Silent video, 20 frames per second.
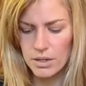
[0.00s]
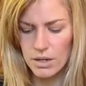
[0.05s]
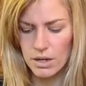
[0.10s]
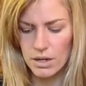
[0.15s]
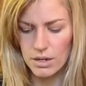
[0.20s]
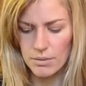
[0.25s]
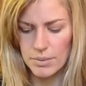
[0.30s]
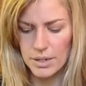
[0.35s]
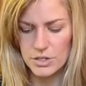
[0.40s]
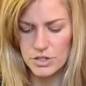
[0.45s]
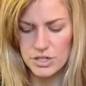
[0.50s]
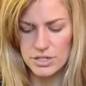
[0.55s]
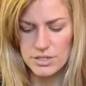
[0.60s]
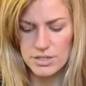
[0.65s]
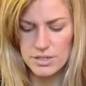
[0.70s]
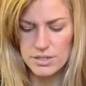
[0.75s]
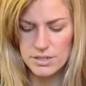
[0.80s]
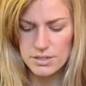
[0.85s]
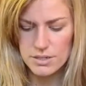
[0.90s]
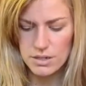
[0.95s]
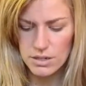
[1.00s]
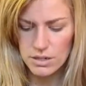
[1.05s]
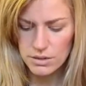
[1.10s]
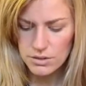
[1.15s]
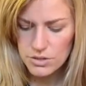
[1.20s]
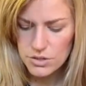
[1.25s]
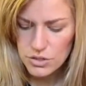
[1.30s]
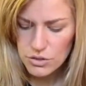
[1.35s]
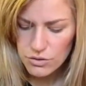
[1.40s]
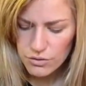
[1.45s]
Um, I just
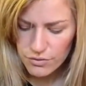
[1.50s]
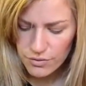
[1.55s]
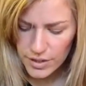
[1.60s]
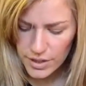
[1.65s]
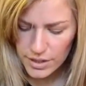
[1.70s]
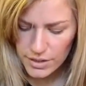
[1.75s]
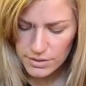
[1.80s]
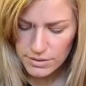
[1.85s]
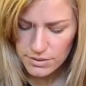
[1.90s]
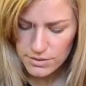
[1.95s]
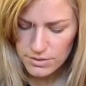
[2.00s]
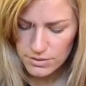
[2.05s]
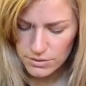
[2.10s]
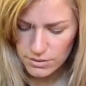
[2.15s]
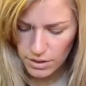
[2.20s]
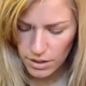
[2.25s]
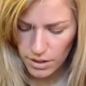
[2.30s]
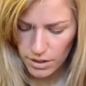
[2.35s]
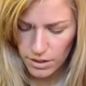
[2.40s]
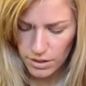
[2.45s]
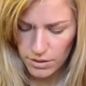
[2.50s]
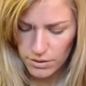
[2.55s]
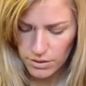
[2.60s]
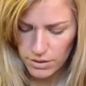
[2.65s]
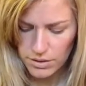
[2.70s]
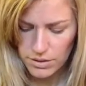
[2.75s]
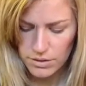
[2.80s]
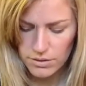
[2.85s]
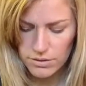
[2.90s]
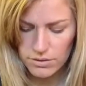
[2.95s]
installed two fans and a
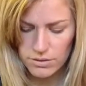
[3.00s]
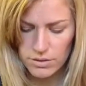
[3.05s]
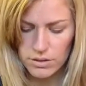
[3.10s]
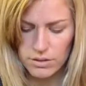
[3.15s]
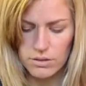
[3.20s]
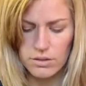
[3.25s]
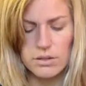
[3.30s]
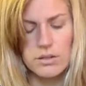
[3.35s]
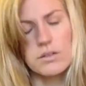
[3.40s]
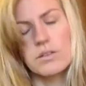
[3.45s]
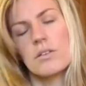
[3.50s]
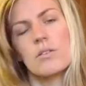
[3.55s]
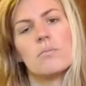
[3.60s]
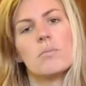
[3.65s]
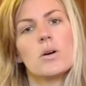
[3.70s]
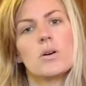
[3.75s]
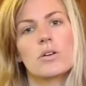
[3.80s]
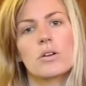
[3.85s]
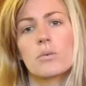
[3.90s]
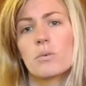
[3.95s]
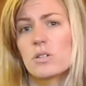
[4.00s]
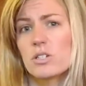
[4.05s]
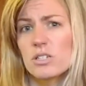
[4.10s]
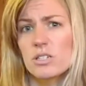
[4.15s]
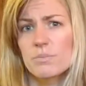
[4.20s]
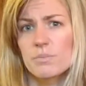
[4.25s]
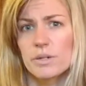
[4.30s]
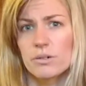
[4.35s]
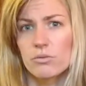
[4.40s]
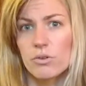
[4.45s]
heatsink on the motor, which has
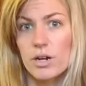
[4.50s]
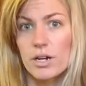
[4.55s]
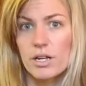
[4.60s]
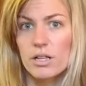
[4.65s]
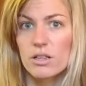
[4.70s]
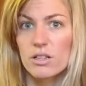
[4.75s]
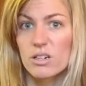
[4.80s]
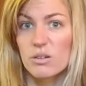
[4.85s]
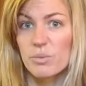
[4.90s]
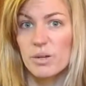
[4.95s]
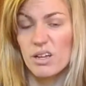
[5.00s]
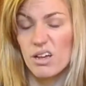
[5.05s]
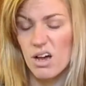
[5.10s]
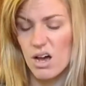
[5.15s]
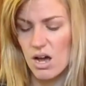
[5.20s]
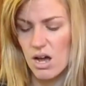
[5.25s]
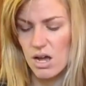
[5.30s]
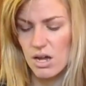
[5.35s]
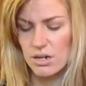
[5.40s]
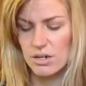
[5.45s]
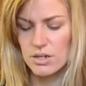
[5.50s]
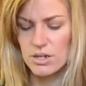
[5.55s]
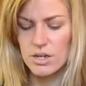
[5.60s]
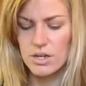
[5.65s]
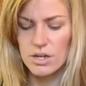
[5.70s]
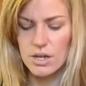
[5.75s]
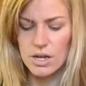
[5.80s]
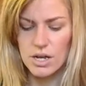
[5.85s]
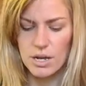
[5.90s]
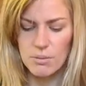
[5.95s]
been running a little bit hot.
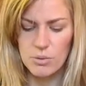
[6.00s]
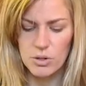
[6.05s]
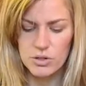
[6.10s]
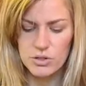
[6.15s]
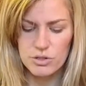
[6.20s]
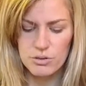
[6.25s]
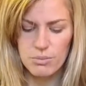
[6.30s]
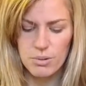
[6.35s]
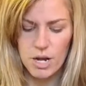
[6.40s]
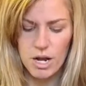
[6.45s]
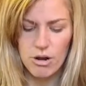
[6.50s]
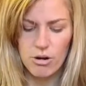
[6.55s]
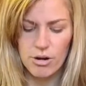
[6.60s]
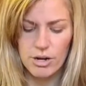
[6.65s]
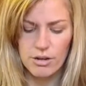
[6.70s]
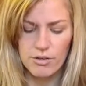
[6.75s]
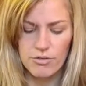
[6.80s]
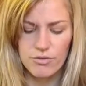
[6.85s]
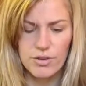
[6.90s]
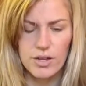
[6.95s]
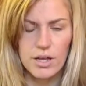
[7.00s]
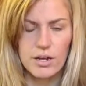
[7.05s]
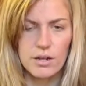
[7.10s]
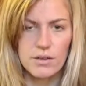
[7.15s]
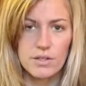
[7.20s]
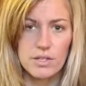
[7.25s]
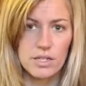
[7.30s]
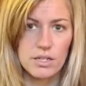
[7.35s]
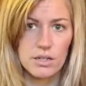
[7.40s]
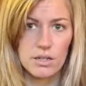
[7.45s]
I'm also powering a fan on
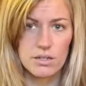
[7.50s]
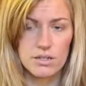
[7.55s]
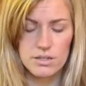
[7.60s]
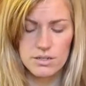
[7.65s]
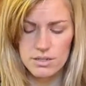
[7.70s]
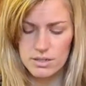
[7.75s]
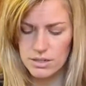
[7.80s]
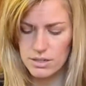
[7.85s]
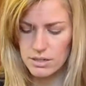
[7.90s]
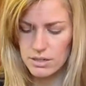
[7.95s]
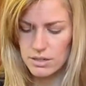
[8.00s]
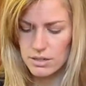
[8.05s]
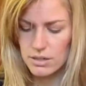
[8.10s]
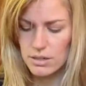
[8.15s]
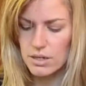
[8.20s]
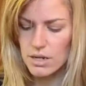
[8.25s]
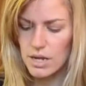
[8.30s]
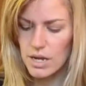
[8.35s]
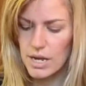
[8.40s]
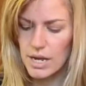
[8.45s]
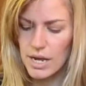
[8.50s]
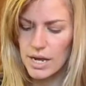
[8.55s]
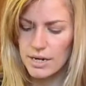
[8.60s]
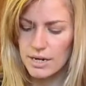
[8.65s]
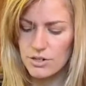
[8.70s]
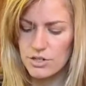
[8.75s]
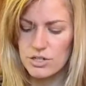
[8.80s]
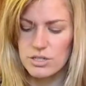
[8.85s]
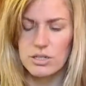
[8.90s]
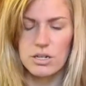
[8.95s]
the ESC, and I
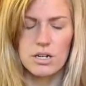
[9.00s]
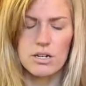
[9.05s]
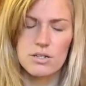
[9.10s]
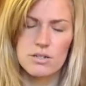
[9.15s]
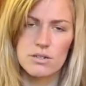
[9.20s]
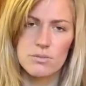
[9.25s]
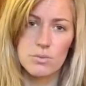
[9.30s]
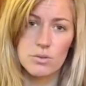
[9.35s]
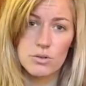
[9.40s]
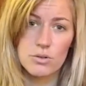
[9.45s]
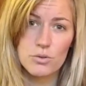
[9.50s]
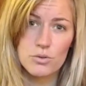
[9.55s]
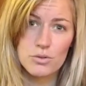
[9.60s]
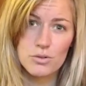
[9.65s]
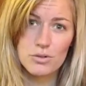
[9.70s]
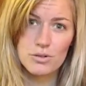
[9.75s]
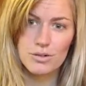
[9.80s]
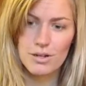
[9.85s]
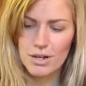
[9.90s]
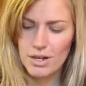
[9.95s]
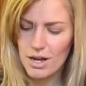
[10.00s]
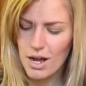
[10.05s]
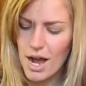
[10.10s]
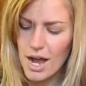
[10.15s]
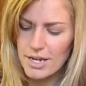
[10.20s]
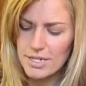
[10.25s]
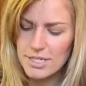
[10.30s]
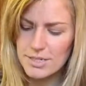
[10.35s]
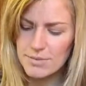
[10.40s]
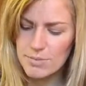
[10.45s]
just got a super cool
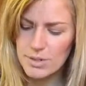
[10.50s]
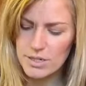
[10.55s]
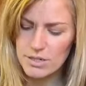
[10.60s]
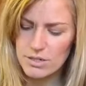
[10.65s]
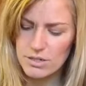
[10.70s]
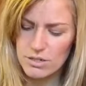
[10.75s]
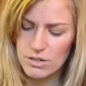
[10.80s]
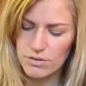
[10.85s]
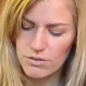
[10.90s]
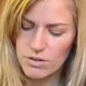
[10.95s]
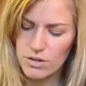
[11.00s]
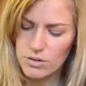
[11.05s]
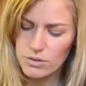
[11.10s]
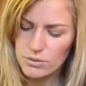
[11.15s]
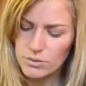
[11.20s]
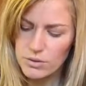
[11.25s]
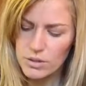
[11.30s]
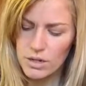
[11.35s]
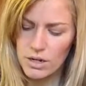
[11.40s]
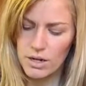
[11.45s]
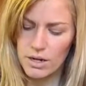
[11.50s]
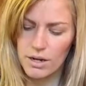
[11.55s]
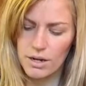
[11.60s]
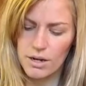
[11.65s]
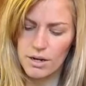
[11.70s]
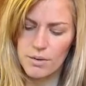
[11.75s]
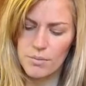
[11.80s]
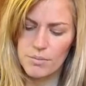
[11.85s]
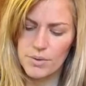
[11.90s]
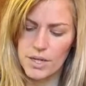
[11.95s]
high-speed servo
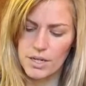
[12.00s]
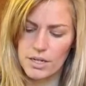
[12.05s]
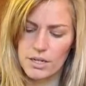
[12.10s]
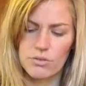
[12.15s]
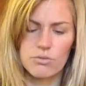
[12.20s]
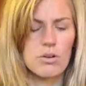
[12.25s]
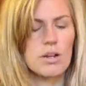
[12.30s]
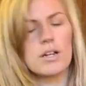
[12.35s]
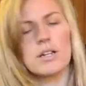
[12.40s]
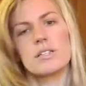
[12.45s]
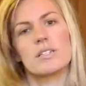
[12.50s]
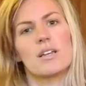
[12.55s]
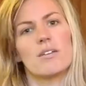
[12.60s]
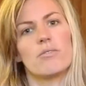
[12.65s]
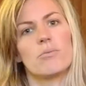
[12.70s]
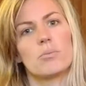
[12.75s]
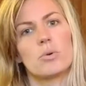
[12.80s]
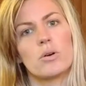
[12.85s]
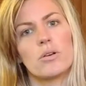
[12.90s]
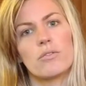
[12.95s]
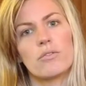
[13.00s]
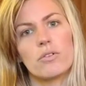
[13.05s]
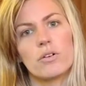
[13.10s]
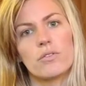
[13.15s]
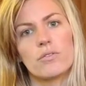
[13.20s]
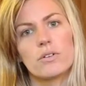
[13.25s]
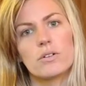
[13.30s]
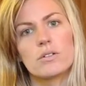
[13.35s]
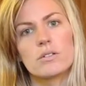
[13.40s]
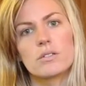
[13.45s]
um, that can run at 7.4
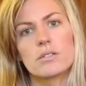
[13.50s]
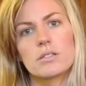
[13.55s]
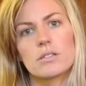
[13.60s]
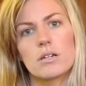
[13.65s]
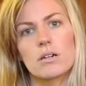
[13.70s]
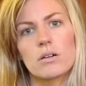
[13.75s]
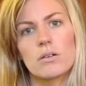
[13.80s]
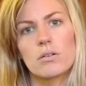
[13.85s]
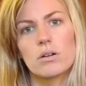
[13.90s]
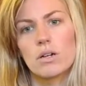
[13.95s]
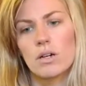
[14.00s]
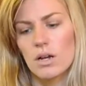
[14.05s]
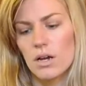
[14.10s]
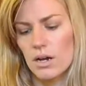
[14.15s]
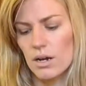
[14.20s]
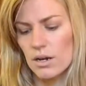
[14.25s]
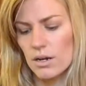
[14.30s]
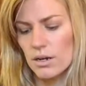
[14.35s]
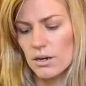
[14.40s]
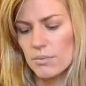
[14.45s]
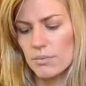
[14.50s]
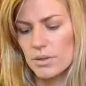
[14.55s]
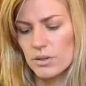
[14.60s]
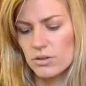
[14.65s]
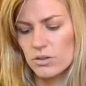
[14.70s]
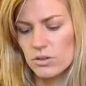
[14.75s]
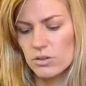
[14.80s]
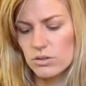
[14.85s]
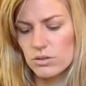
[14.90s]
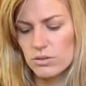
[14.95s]
volts. So um,
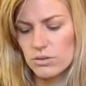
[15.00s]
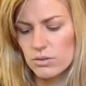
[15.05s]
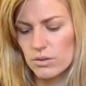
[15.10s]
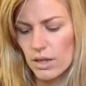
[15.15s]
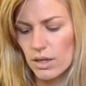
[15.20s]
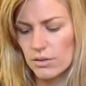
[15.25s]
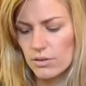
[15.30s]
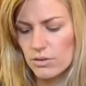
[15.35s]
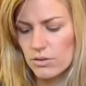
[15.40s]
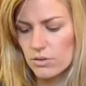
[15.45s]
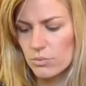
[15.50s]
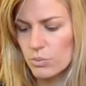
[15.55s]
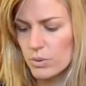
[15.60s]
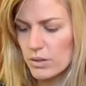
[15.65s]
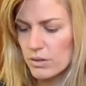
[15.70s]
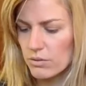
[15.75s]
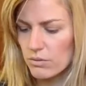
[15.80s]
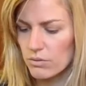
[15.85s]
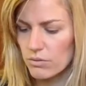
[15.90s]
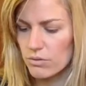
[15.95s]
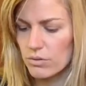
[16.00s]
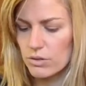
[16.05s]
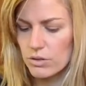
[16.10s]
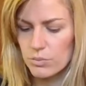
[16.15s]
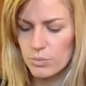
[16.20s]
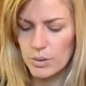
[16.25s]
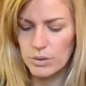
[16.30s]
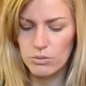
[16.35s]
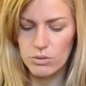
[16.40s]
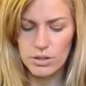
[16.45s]
it's that's been it's
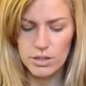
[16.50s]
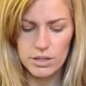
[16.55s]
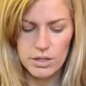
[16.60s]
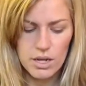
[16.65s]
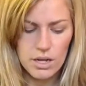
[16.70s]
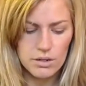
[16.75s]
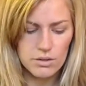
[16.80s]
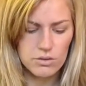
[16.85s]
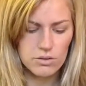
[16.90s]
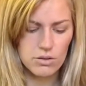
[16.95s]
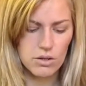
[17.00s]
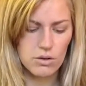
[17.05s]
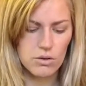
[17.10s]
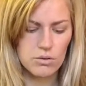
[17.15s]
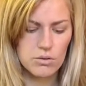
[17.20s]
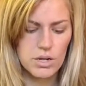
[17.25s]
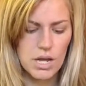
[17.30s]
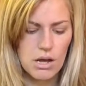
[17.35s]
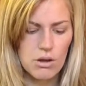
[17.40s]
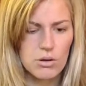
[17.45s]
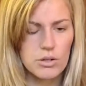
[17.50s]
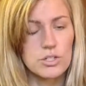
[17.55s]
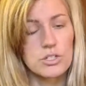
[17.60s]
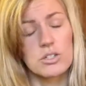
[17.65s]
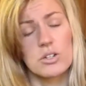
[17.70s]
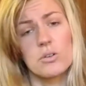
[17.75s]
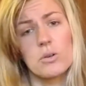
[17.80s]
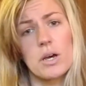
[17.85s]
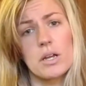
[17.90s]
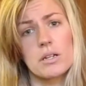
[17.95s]
been really good. So now I'll show
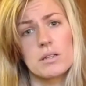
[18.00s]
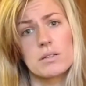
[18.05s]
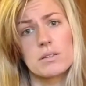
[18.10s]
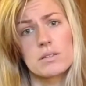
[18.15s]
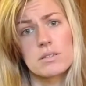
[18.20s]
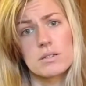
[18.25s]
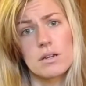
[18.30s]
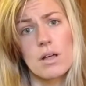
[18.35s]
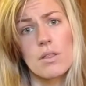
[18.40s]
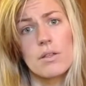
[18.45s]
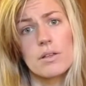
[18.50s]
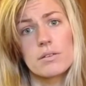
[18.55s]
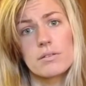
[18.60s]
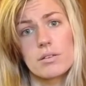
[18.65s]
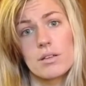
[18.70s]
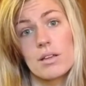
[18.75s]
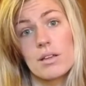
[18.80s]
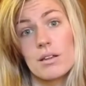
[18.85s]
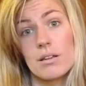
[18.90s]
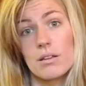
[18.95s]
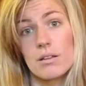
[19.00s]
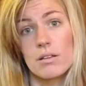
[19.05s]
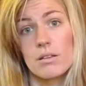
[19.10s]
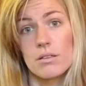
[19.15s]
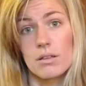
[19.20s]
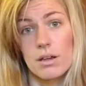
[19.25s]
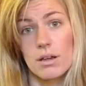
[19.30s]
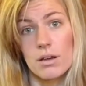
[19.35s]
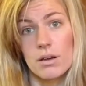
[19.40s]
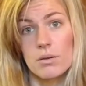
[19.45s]
you how to install this in
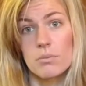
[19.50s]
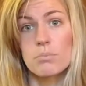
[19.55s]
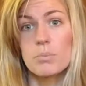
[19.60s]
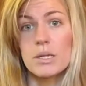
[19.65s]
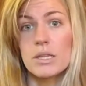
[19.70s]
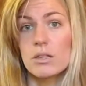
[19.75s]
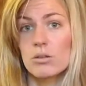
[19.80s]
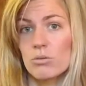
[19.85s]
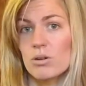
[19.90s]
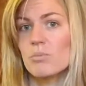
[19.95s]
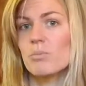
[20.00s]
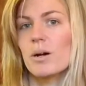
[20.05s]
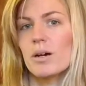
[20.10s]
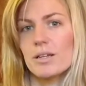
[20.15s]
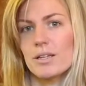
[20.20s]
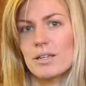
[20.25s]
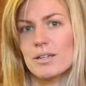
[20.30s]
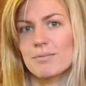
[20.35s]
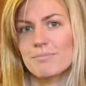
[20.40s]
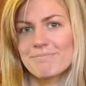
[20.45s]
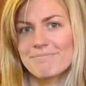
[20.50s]
the B3 buggy.